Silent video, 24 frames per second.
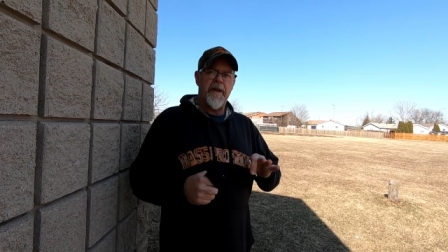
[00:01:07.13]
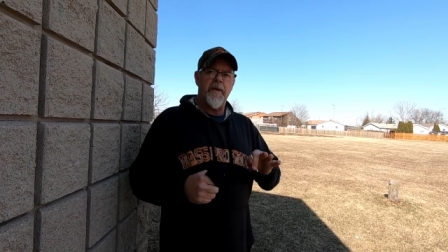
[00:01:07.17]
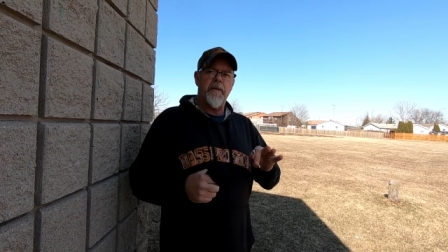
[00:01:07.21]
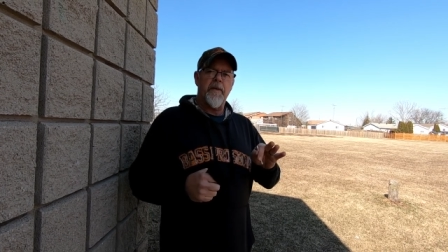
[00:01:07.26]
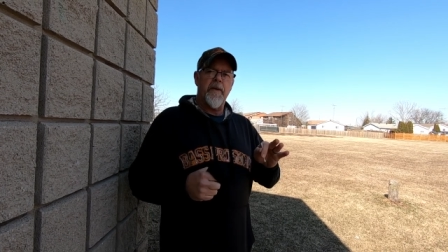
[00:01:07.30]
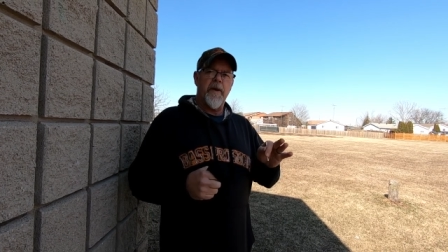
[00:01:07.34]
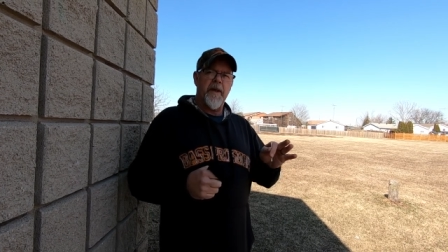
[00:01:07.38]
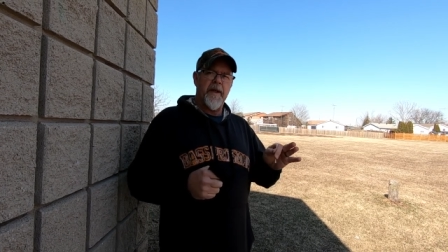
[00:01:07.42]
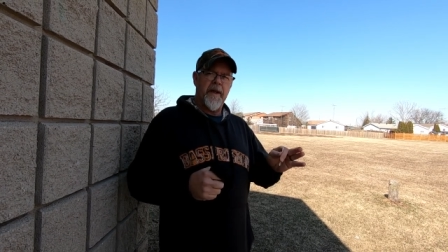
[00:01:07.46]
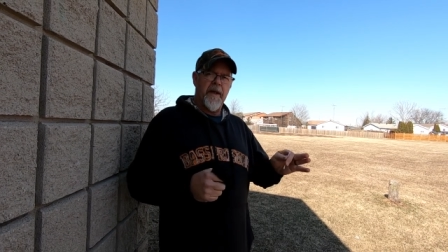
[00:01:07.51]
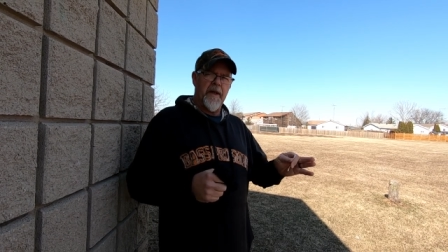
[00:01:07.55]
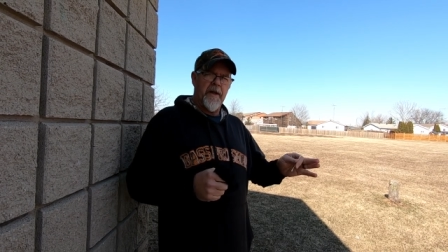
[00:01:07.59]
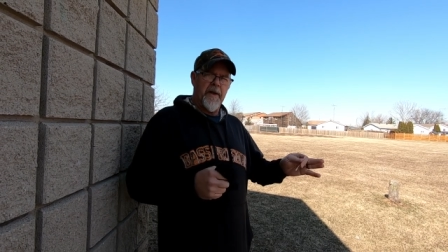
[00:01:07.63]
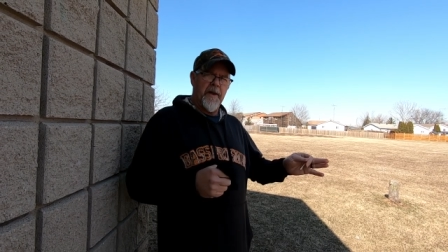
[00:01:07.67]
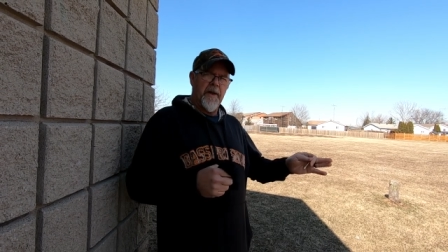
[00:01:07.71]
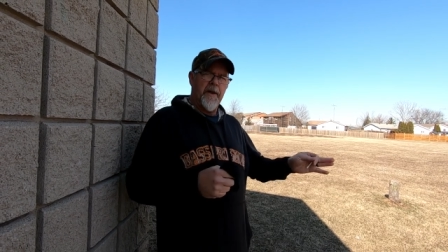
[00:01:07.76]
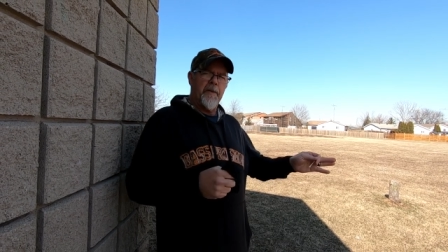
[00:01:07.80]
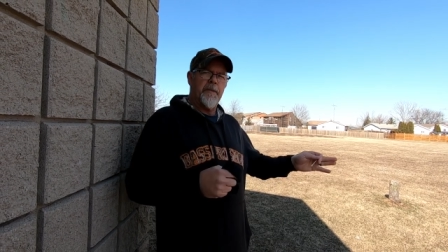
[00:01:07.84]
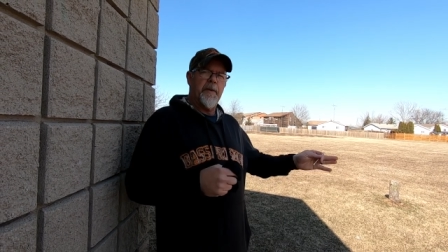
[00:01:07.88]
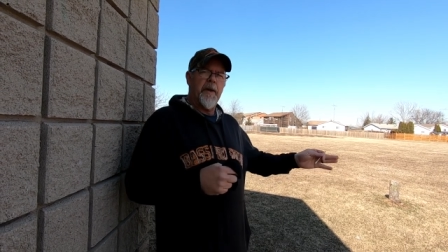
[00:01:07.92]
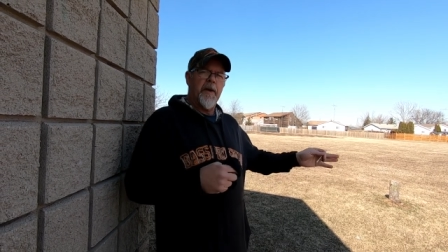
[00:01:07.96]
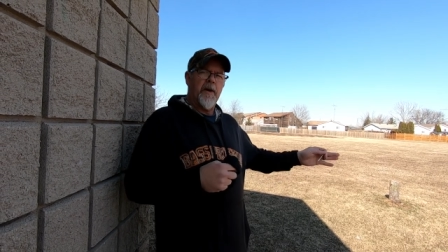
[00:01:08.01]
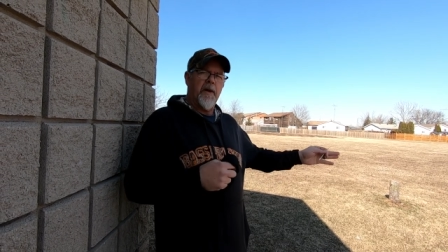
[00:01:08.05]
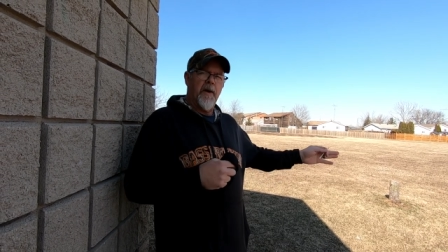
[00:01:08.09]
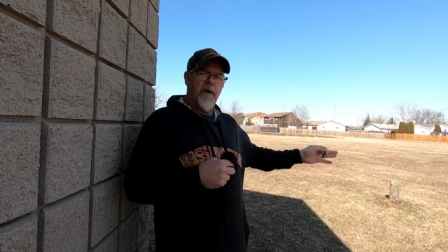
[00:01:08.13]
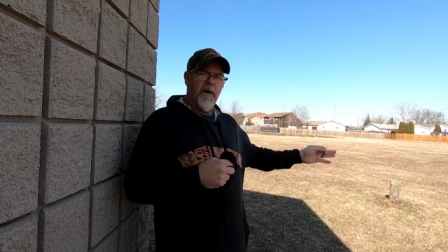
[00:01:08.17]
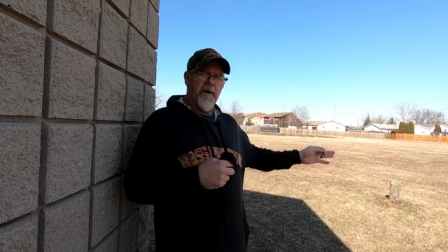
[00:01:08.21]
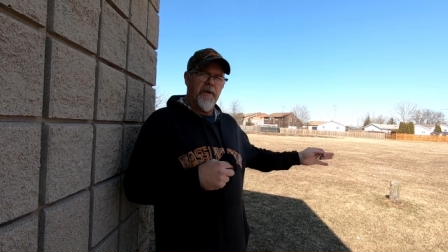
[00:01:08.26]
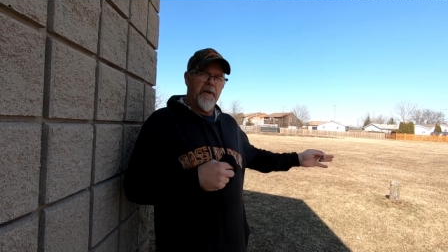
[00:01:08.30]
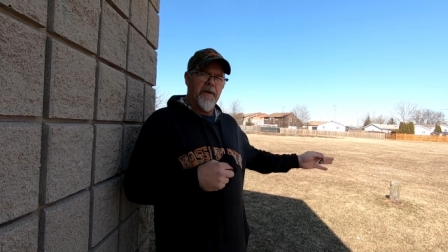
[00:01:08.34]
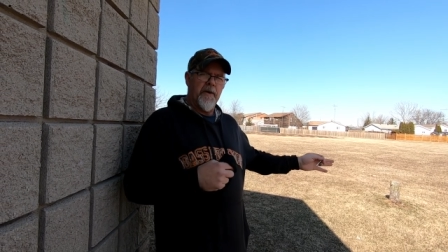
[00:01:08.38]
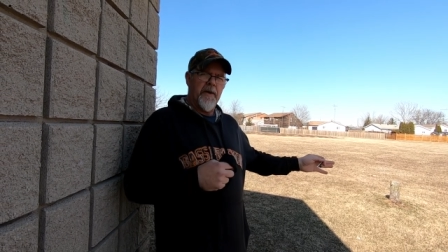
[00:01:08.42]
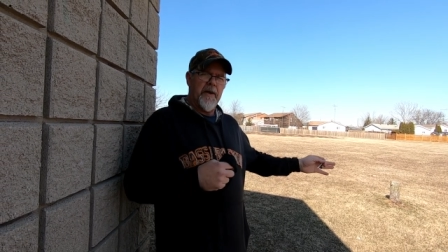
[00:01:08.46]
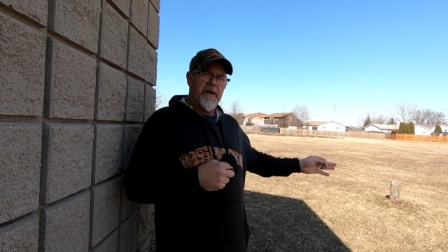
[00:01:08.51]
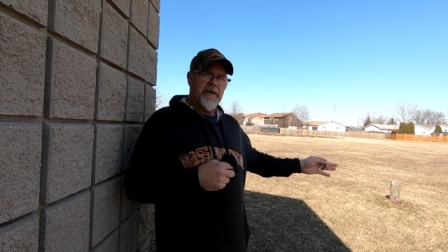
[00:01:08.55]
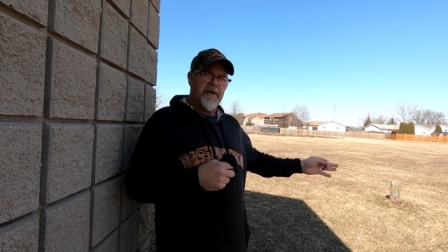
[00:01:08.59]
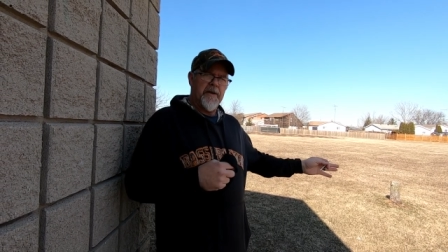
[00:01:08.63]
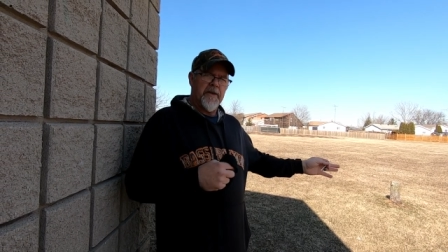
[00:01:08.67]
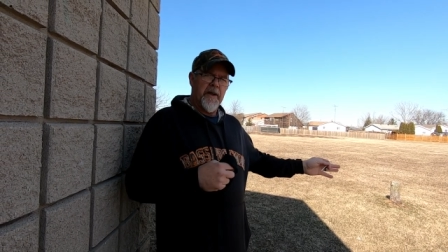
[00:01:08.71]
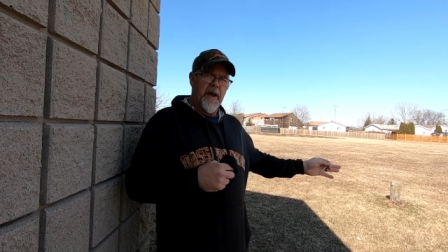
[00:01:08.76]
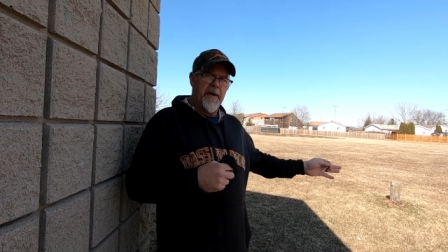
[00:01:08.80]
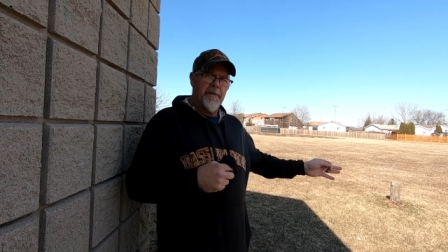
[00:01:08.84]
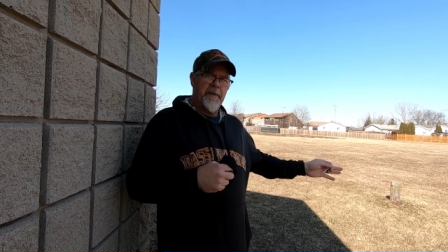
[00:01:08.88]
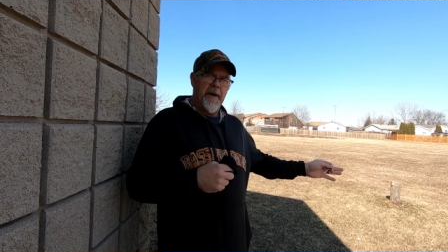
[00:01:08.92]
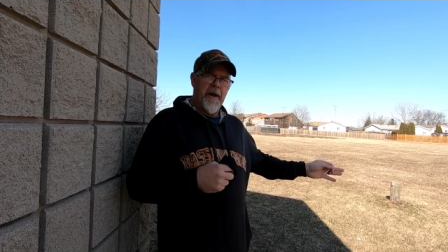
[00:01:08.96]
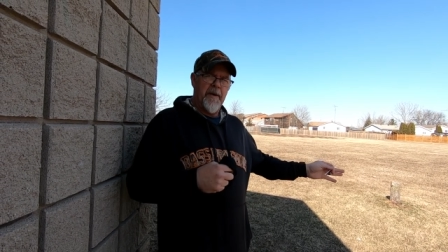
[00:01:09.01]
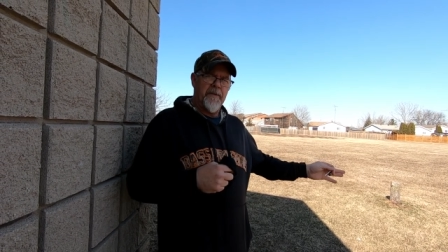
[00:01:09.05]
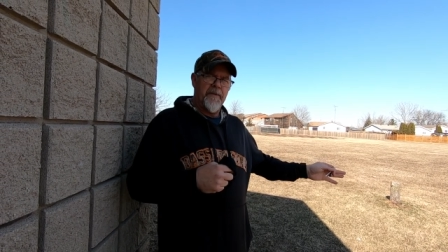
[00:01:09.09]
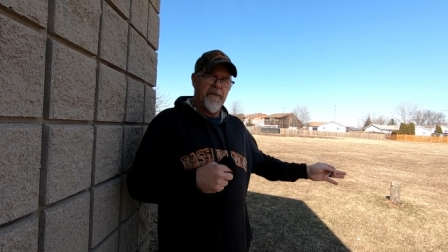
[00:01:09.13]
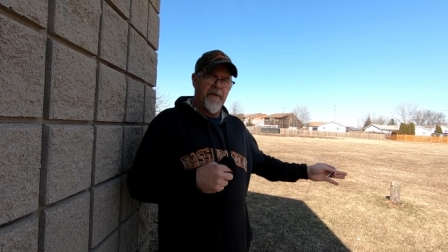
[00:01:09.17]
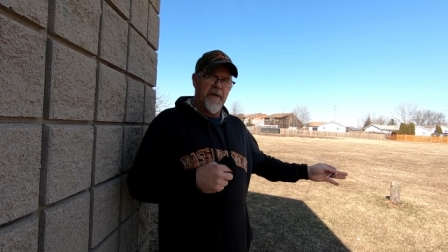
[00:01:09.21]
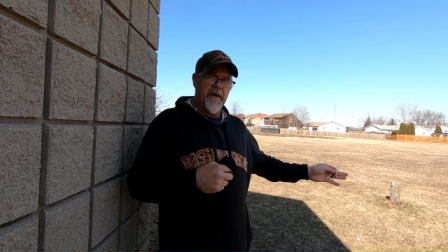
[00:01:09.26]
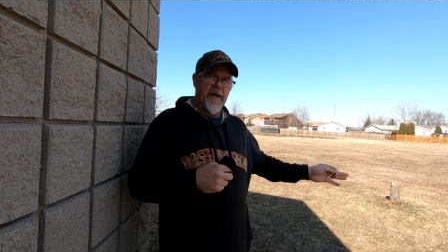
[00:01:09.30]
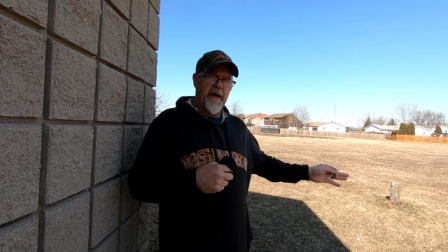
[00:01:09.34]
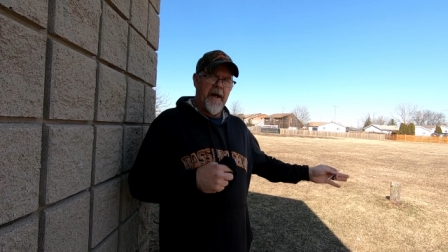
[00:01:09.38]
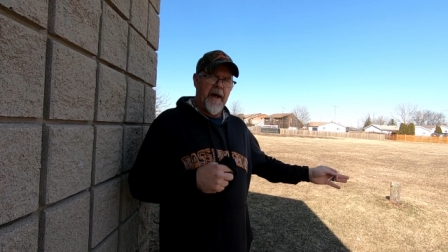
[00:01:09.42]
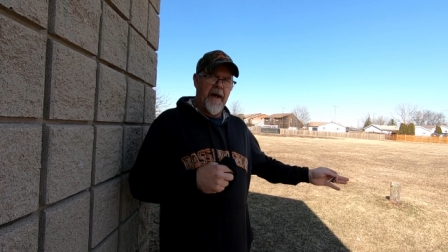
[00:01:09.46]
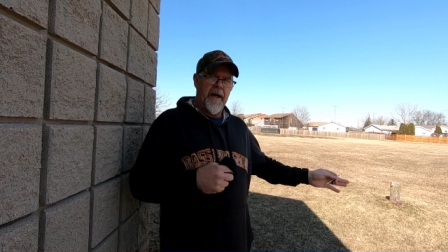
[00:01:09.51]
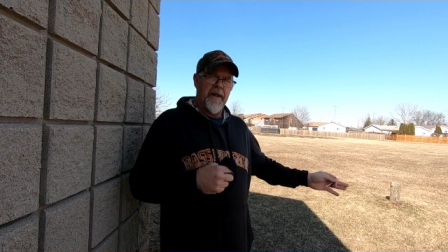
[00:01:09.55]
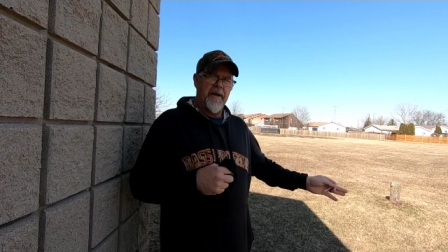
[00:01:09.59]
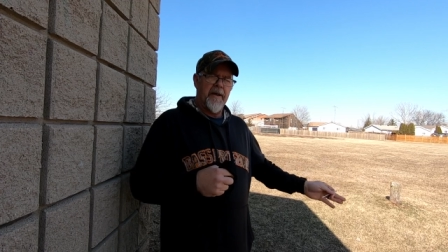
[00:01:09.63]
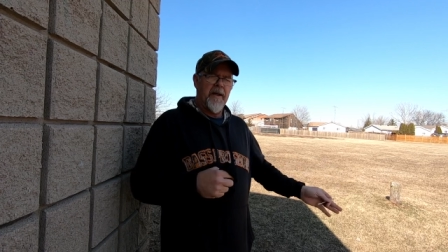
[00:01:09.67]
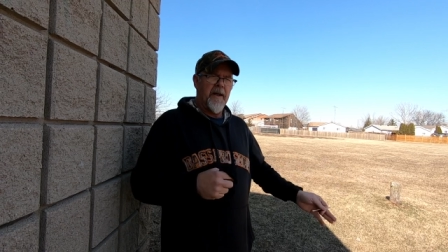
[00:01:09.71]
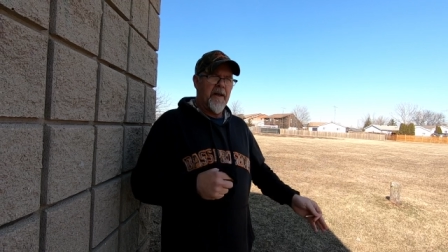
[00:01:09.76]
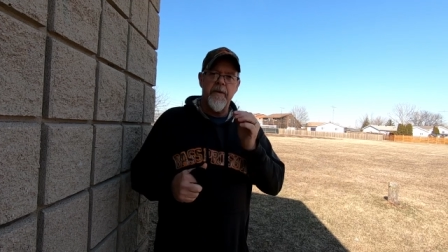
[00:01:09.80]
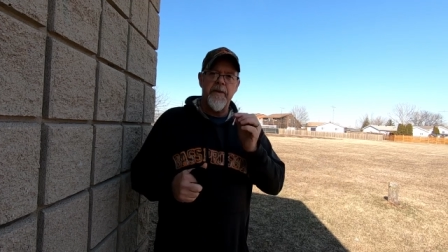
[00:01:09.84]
and then we're going to get a little bit longer each time after that.